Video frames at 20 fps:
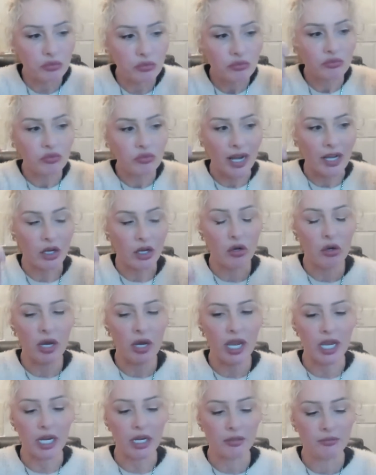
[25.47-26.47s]
right
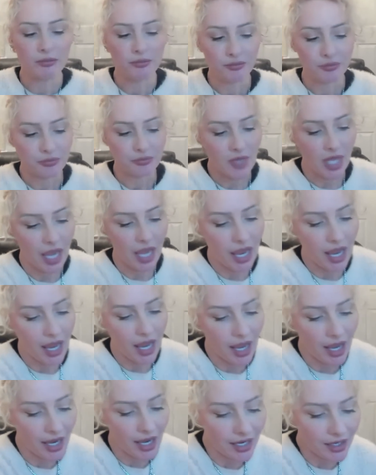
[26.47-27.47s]
quick.
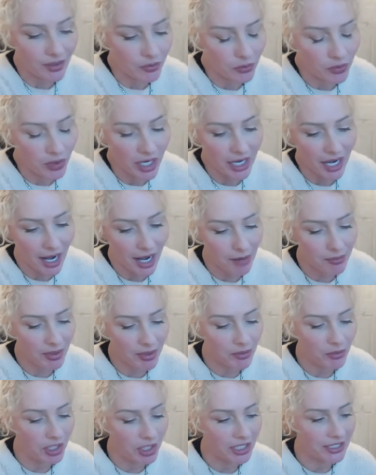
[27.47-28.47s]
And what
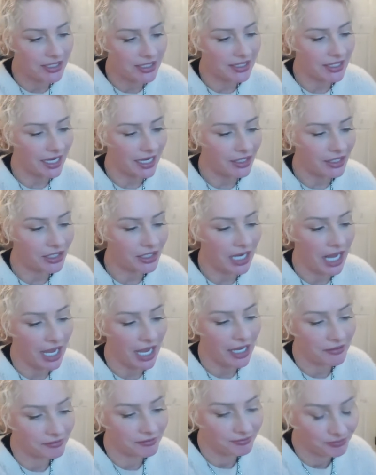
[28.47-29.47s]
happened was I could
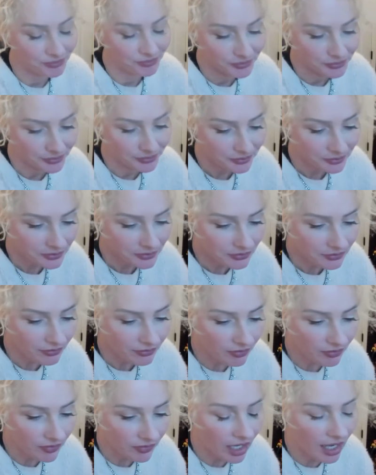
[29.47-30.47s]
not.
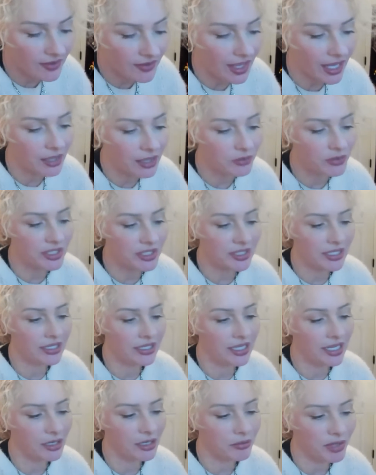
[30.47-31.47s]
And then
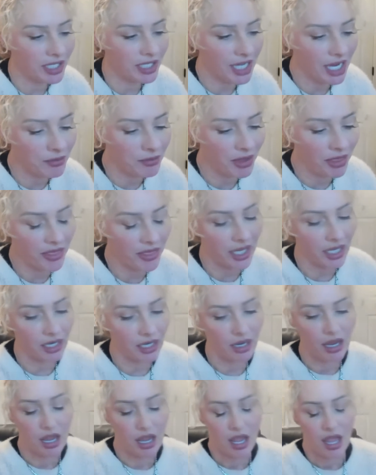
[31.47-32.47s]
it became a
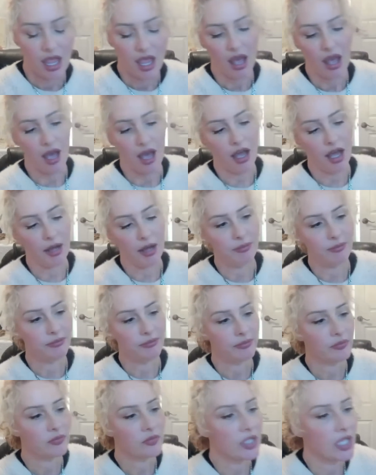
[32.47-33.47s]
thing.
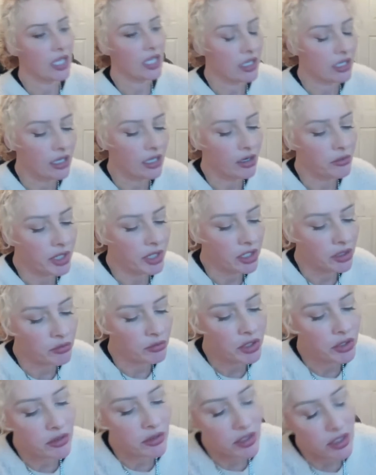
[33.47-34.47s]
And now my
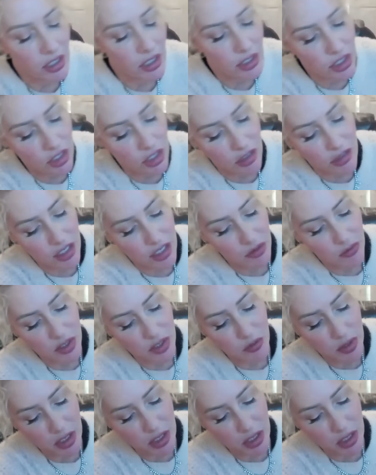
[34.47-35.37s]
computer's not charging, which we